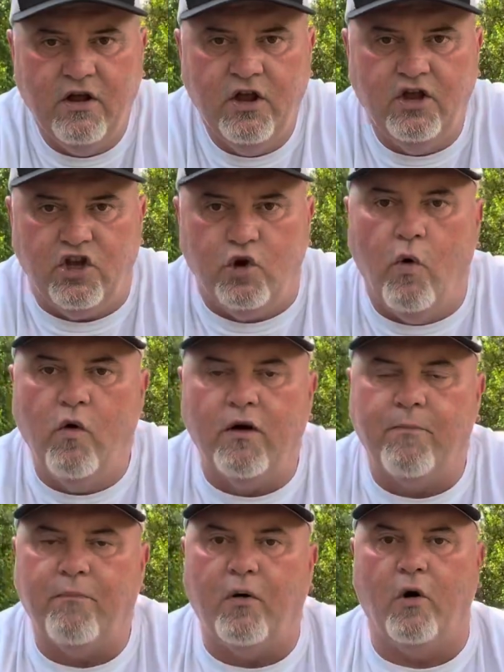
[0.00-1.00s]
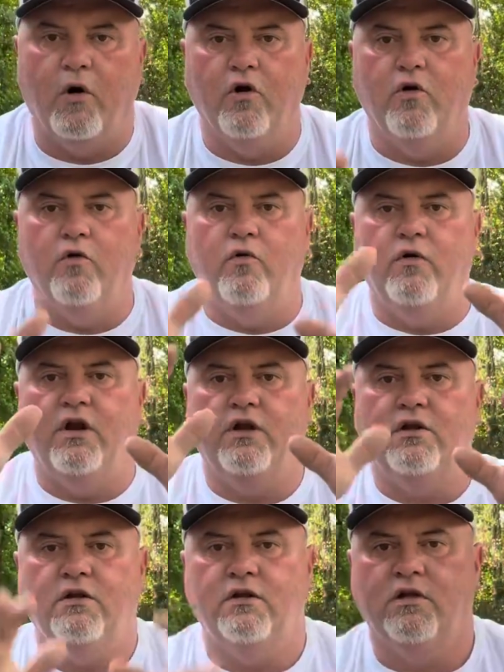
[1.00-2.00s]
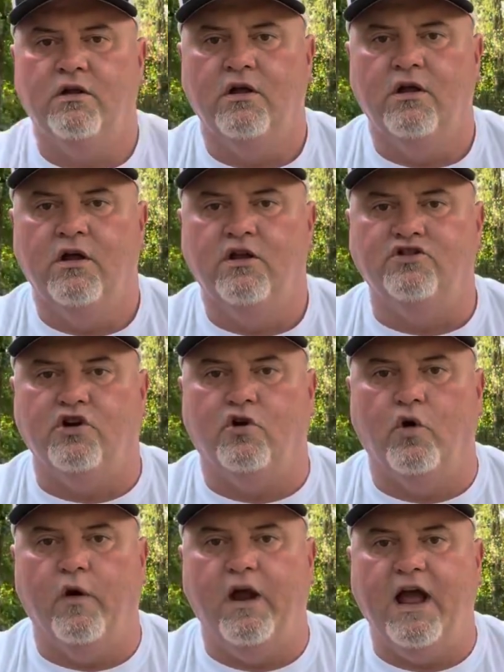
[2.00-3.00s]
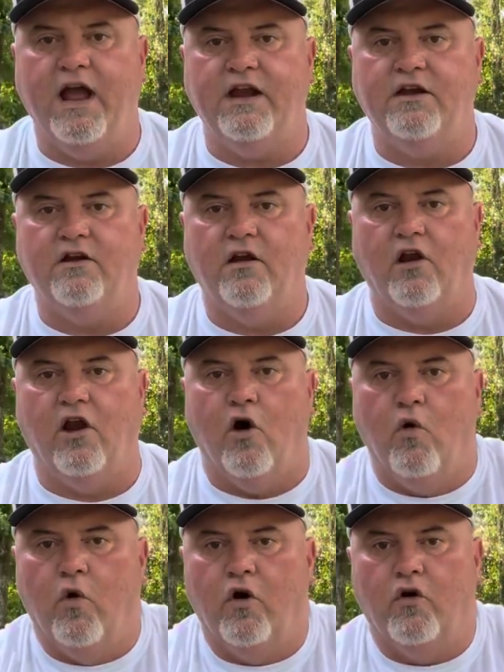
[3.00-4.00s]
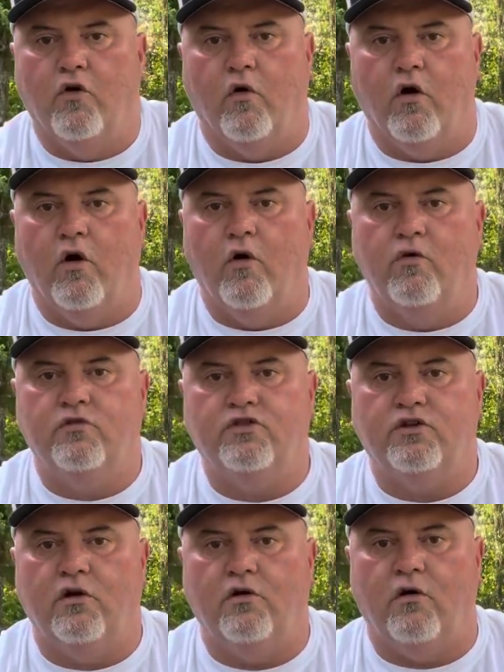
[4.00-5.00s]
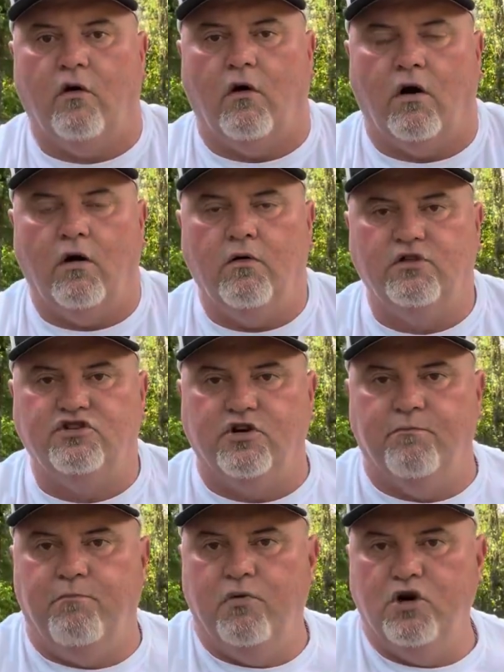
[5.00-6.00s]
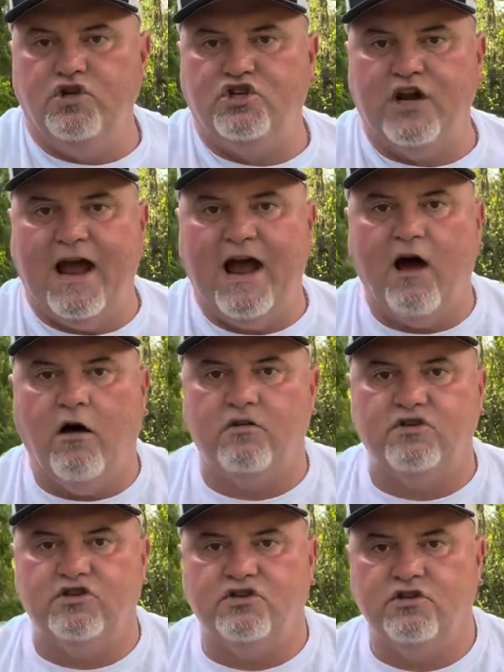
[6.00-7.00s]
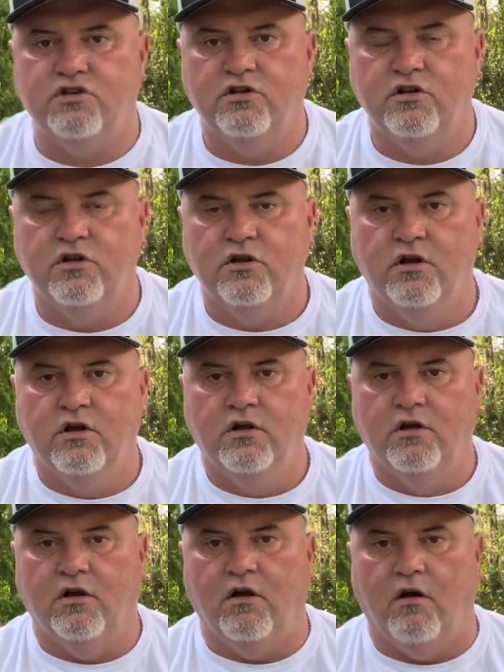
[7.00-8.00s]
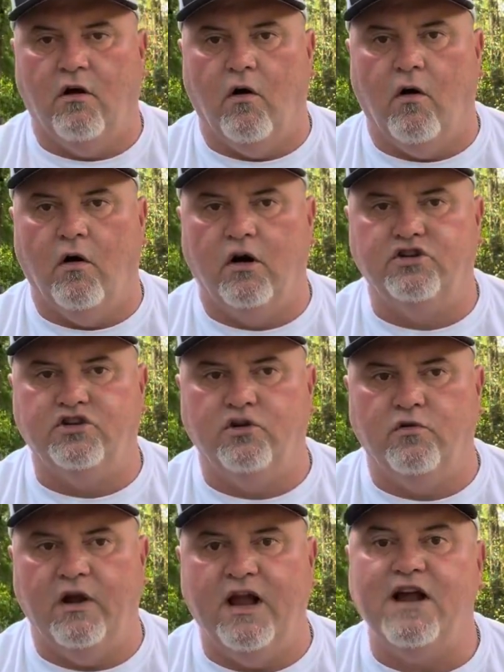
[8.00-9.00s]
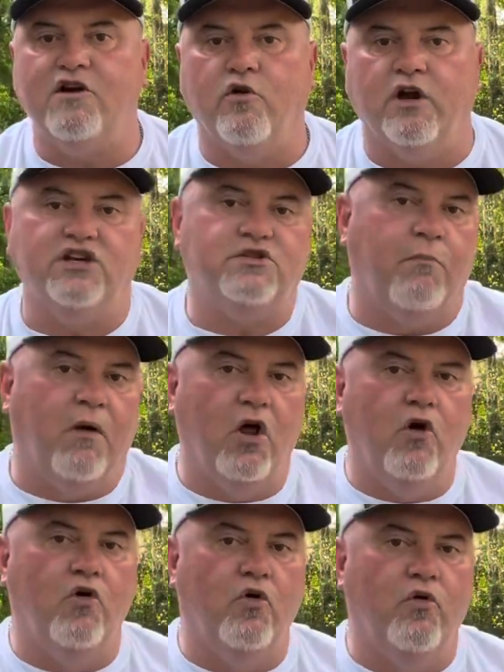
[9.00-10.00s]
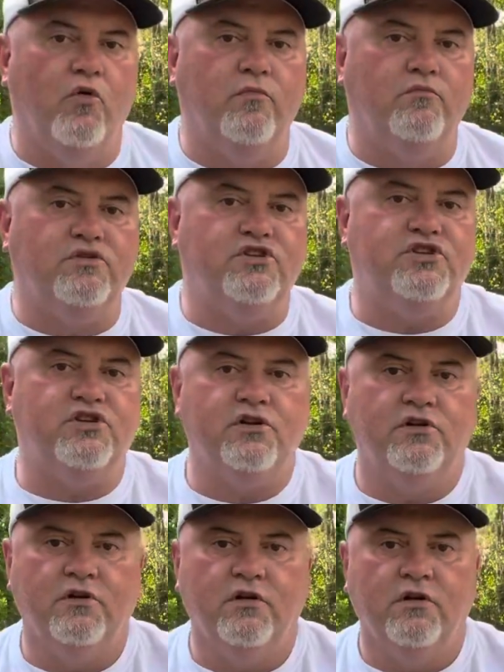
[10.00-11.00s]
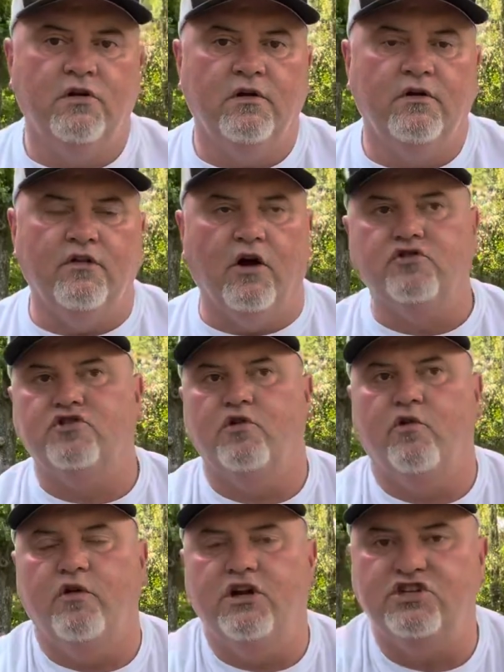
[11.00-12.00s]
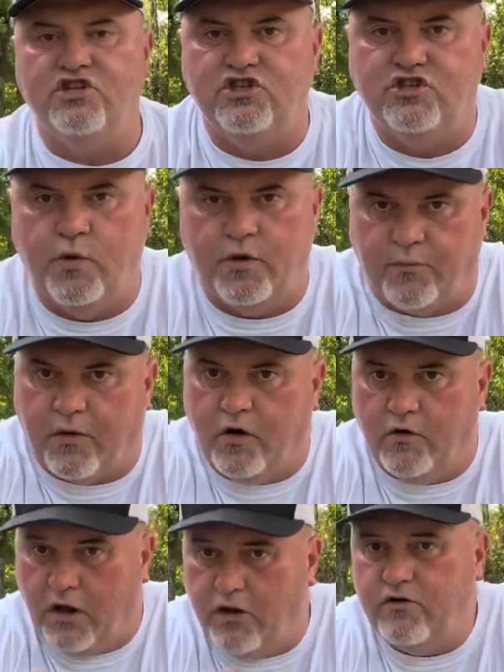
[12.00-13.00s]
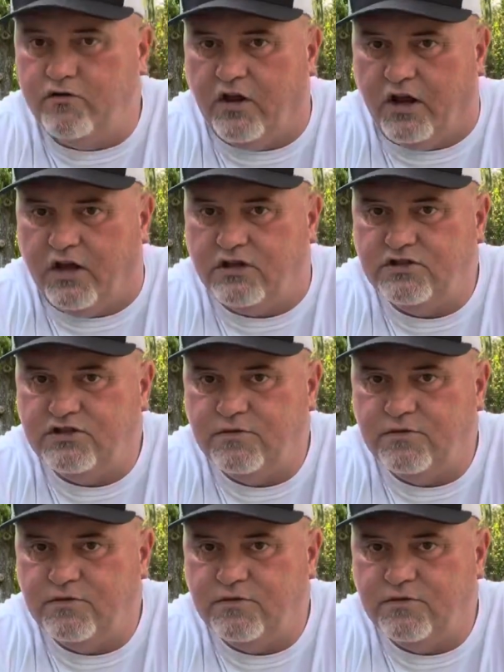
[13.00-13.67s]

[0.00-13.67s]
You want to prune to create lower growth or to bush out or to increase blooms. Those are the reasons you would prune other things.